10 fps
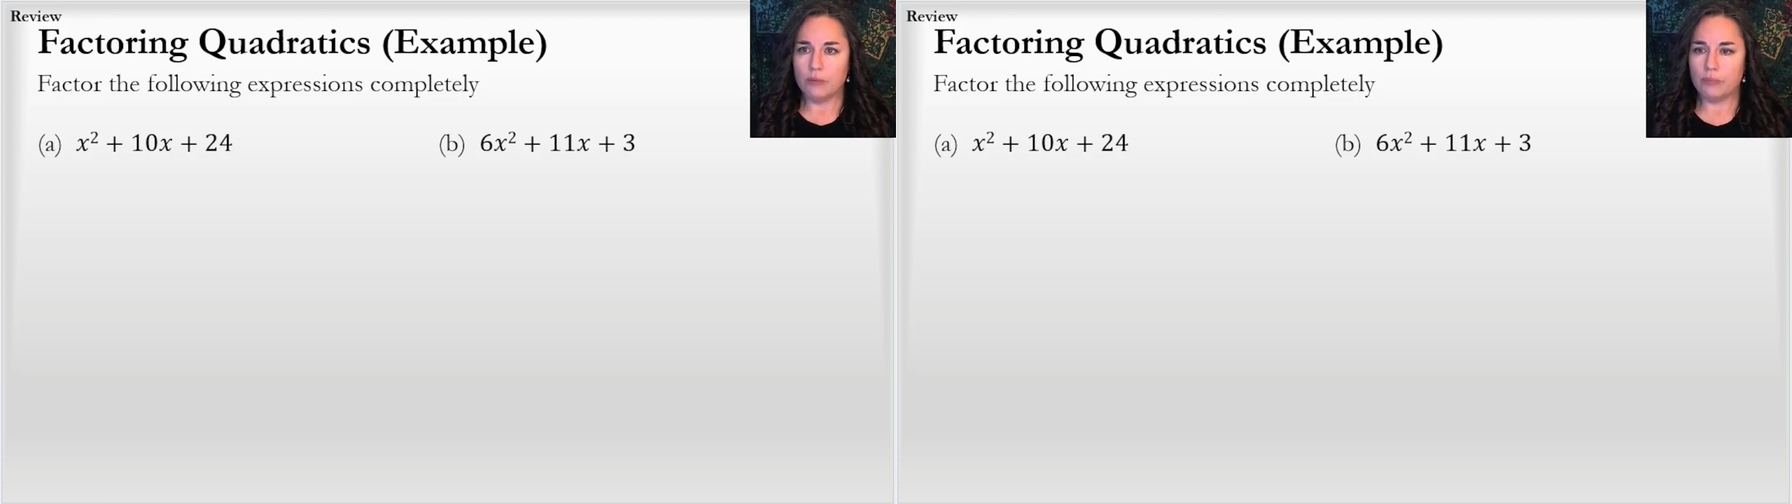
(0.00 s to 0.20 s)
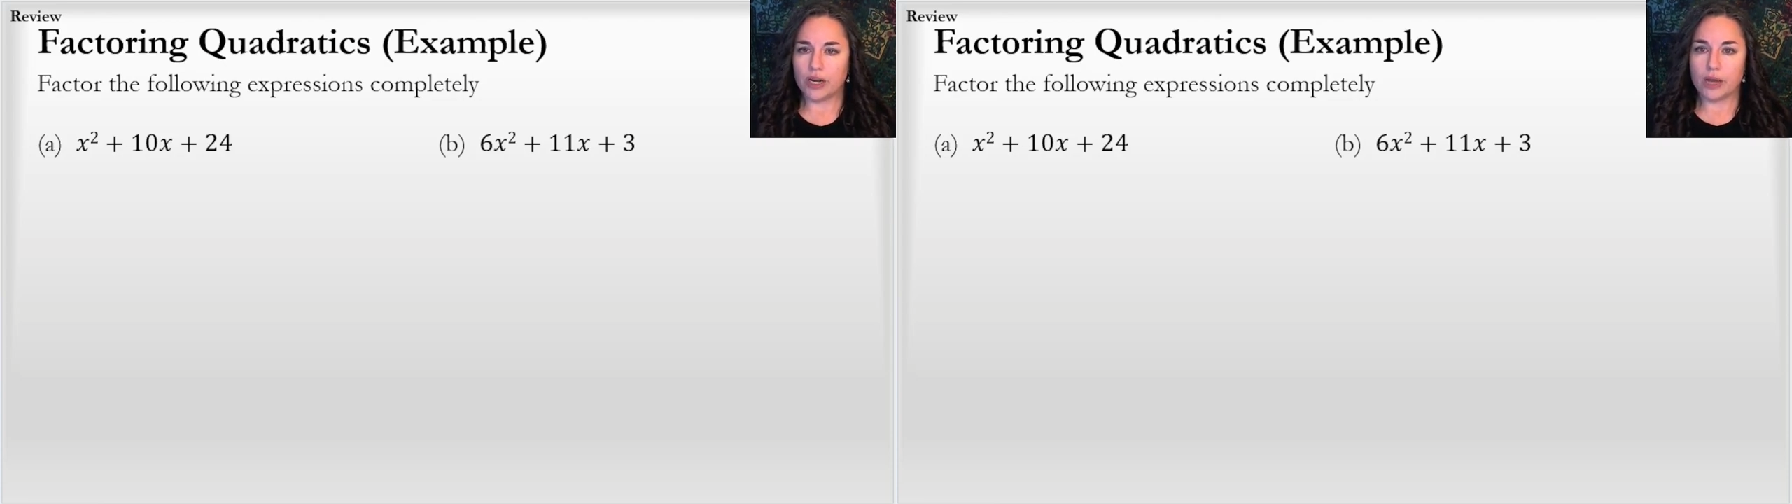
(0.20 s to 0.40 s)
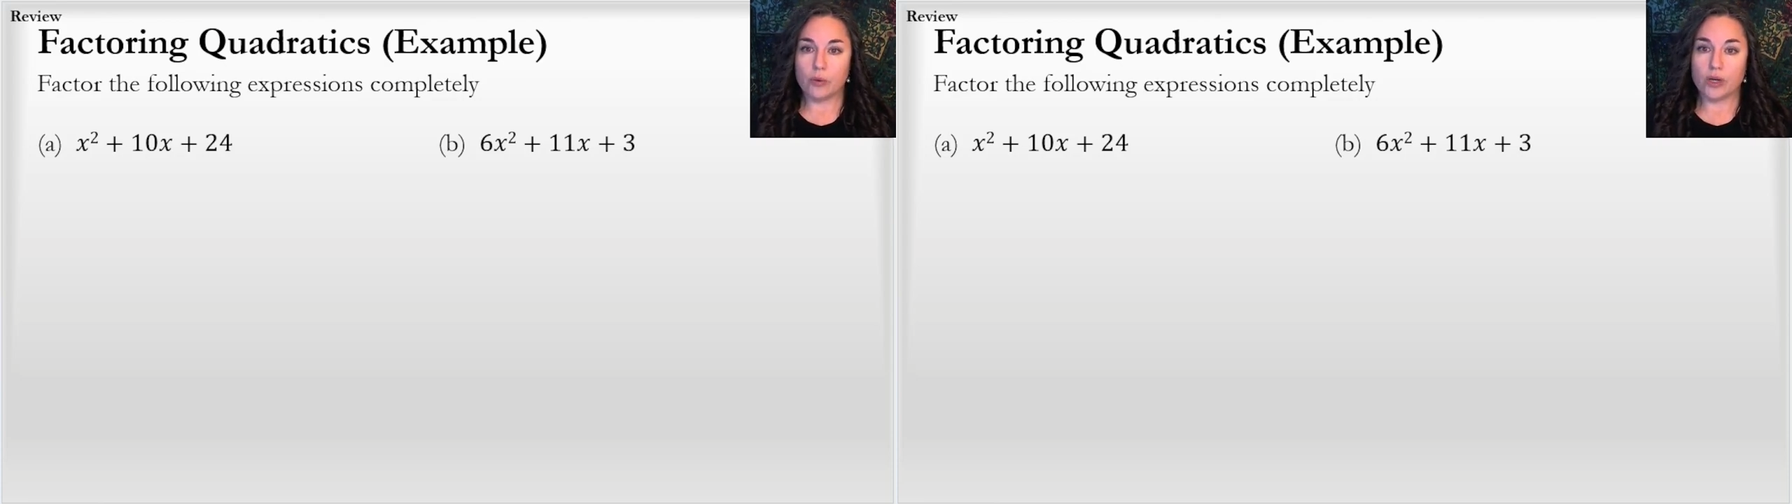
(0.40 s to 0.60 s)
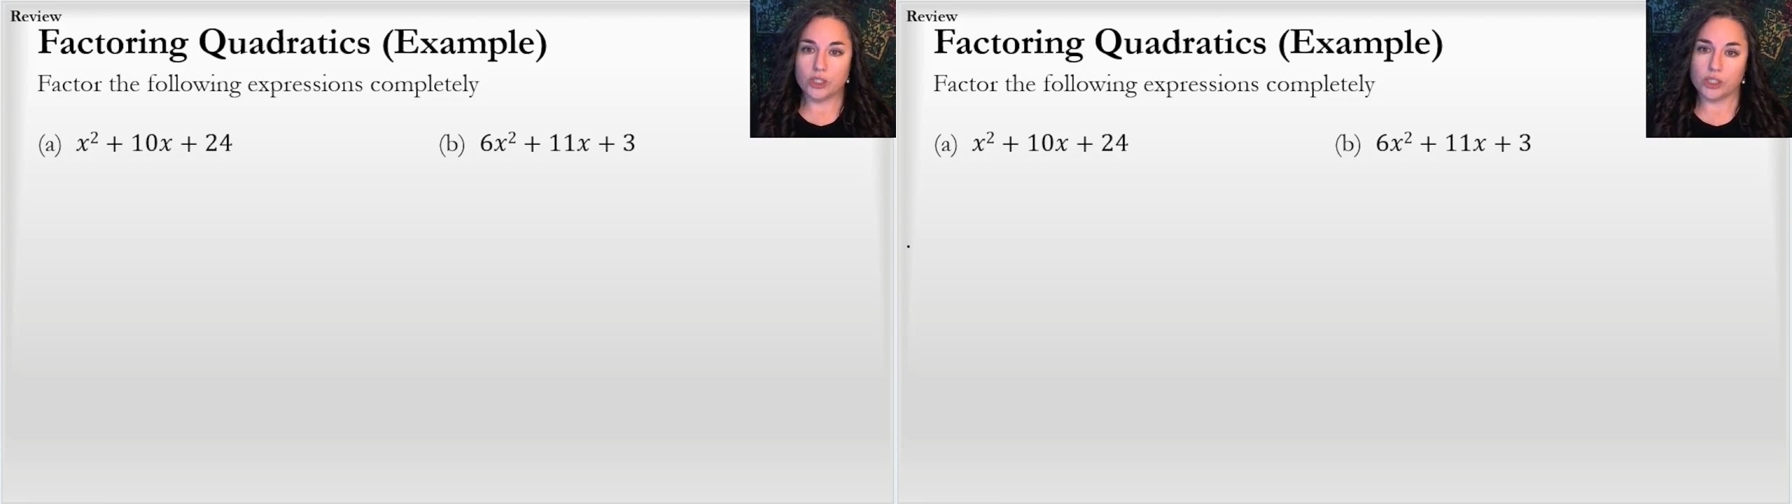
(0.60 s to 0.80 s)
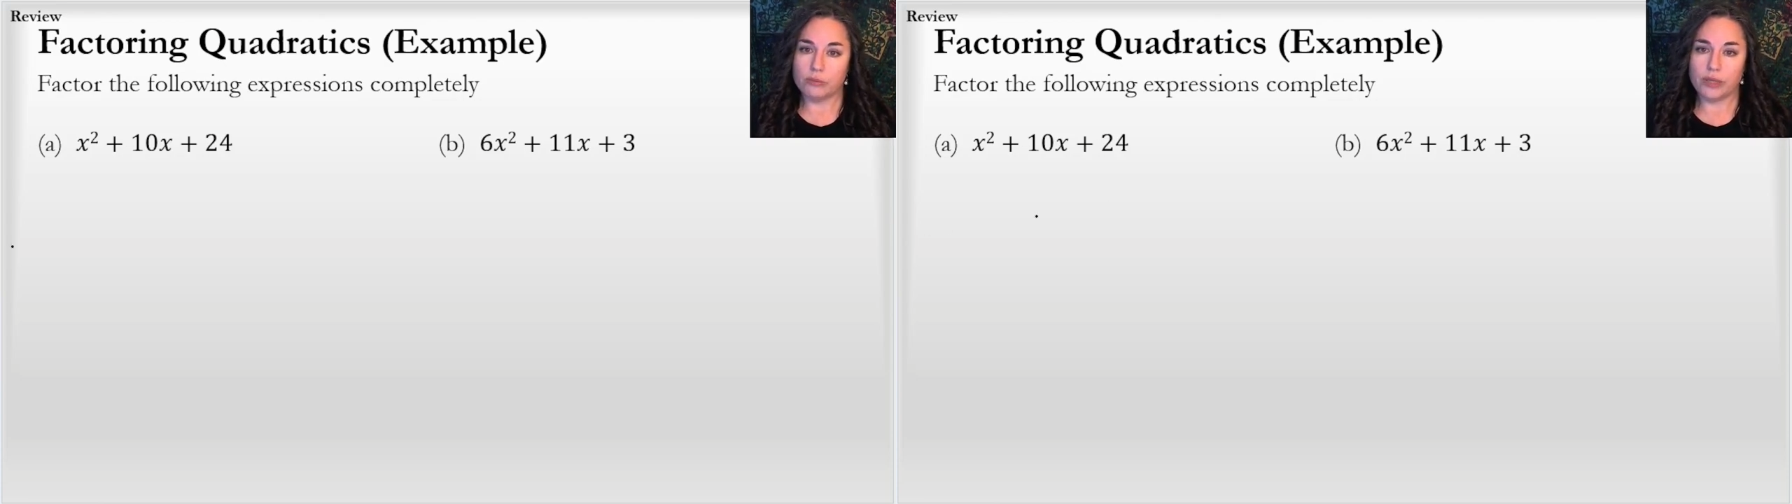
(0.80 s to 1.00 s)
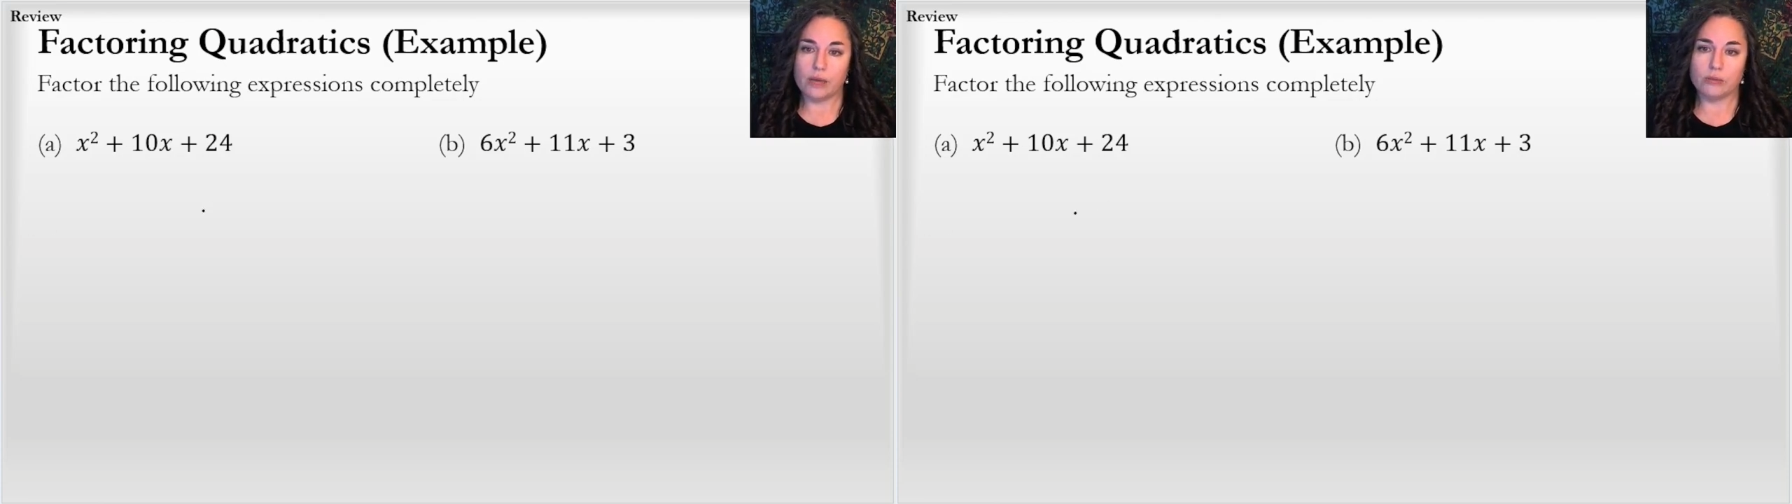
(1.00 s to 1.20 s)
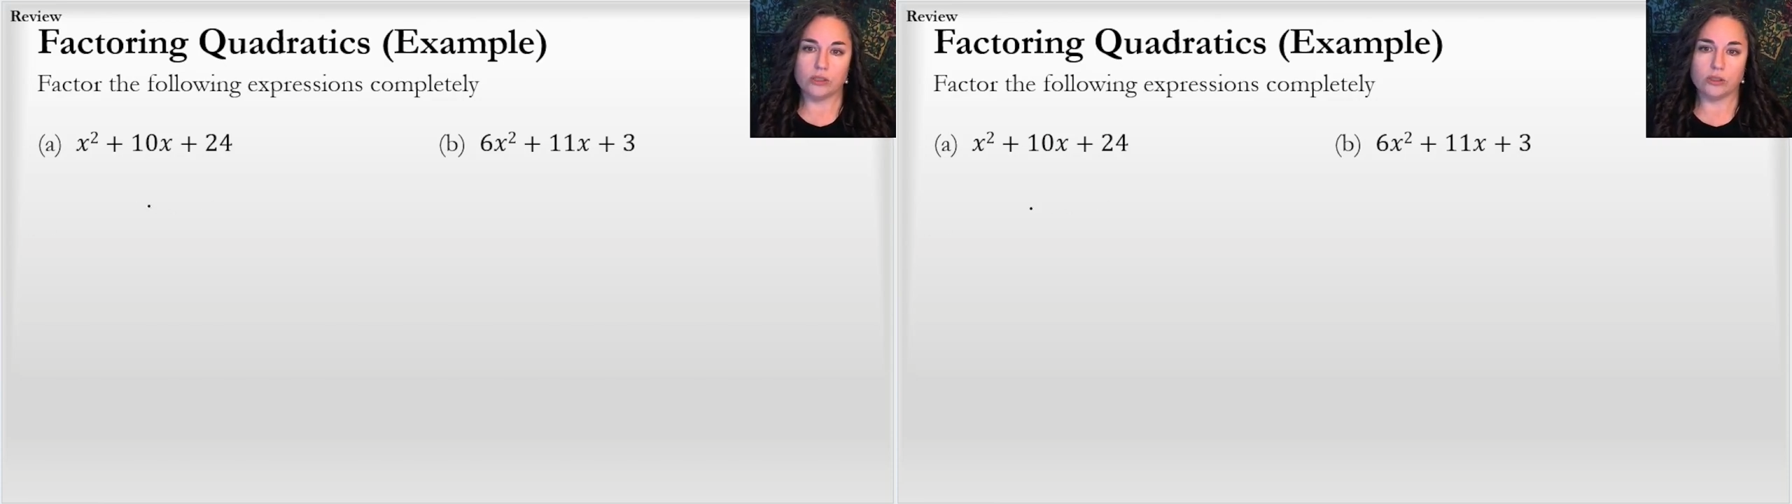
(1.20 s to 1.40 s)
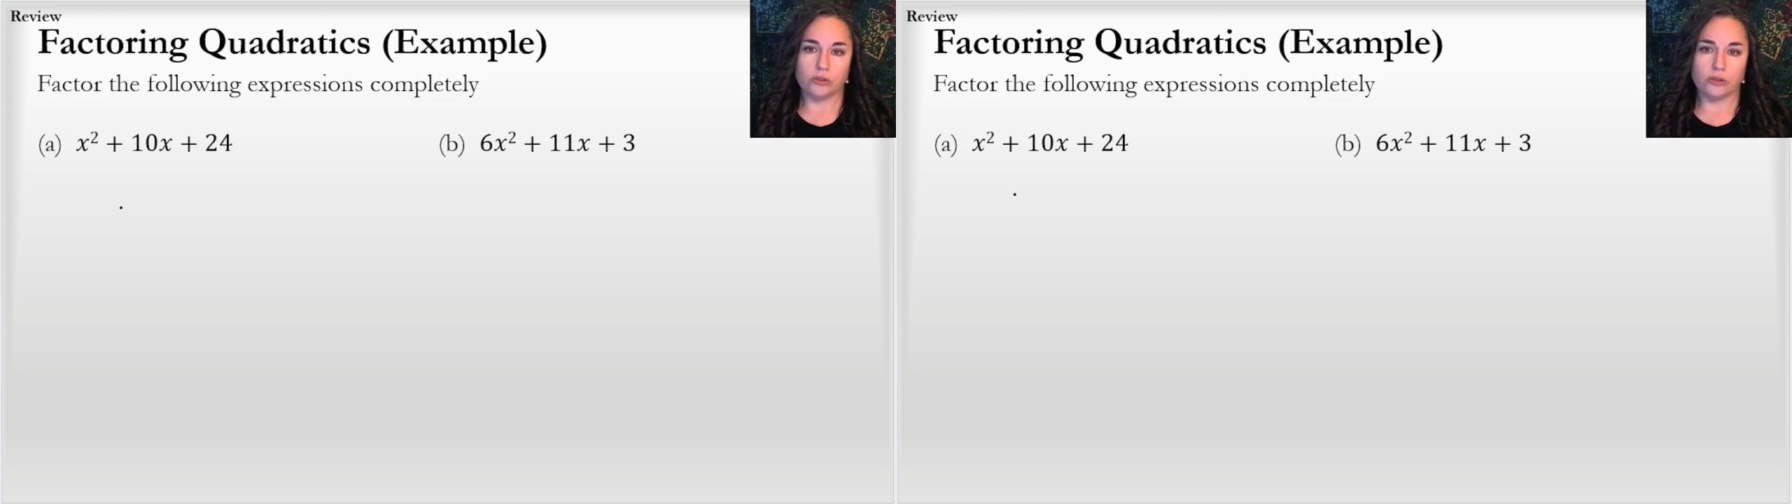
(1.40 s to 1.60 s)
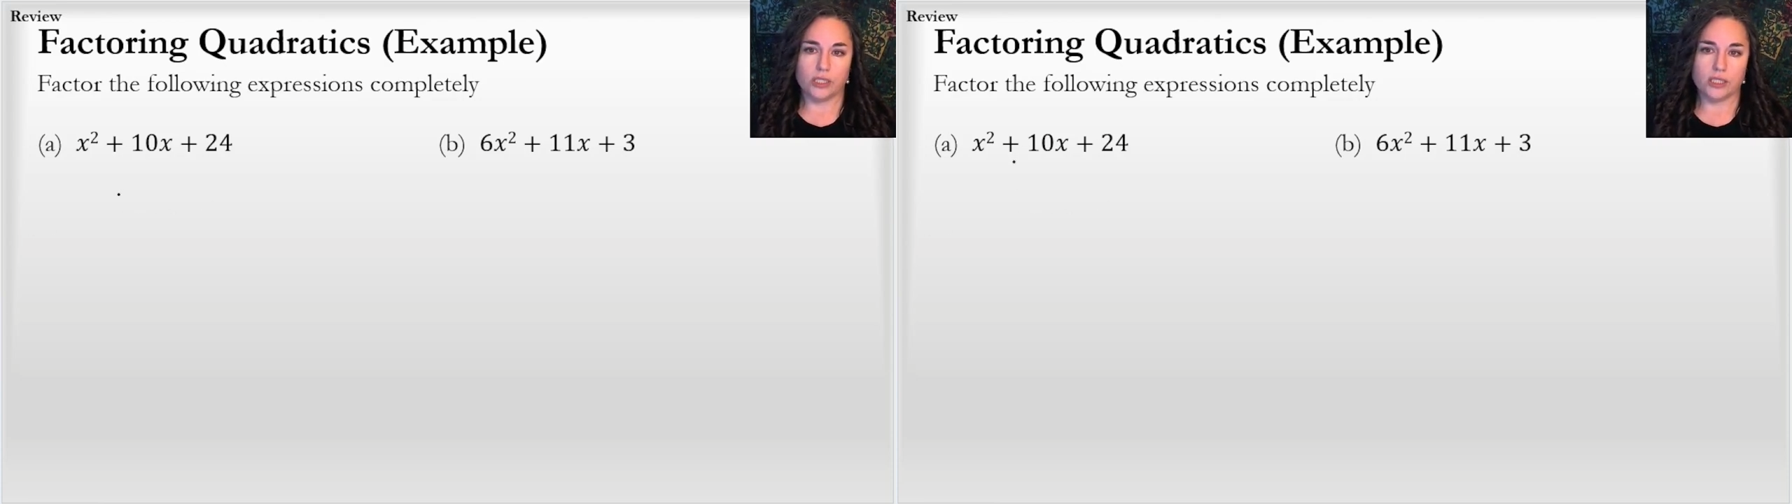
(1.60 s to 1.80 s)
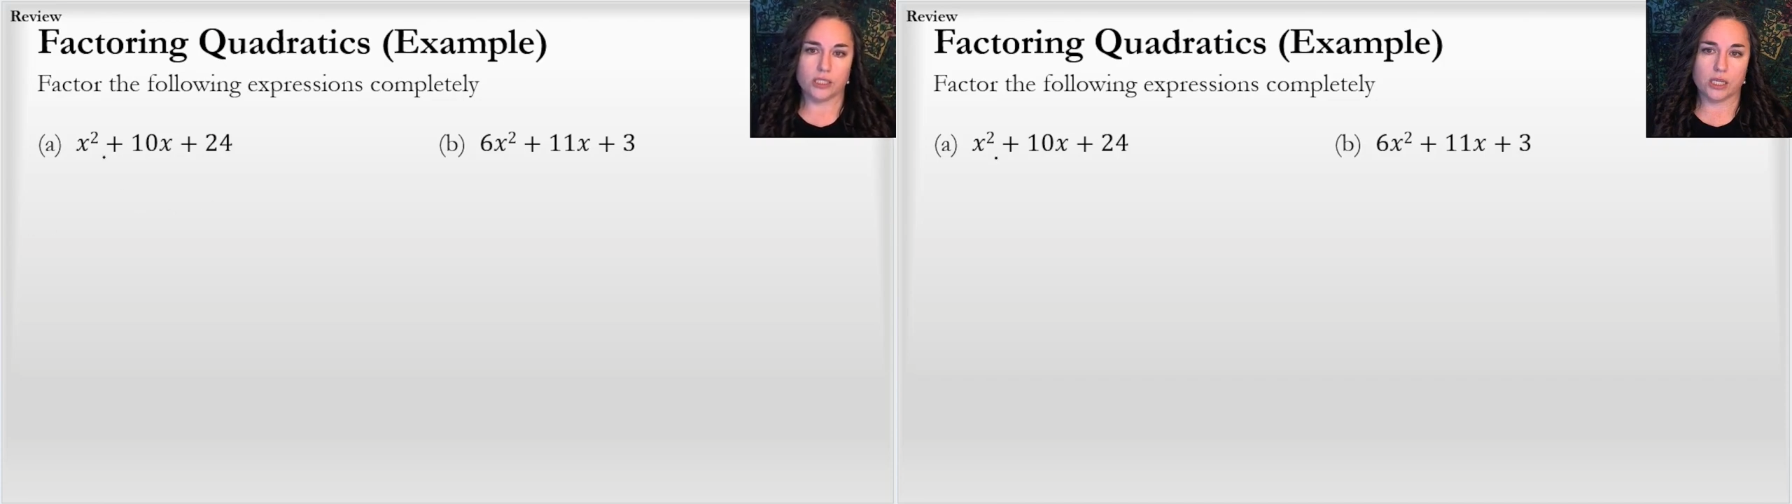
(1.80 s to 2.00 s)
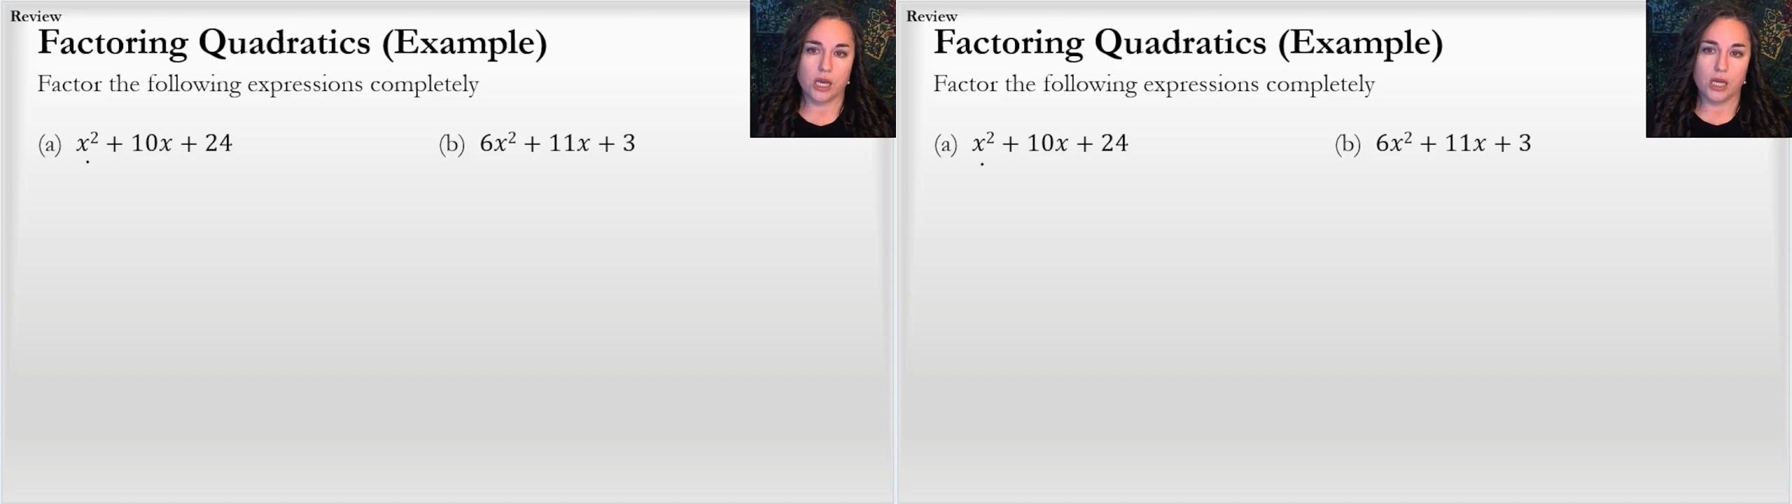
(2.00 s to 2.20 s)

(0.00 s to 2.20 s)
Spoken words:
but I want you to be able to do these.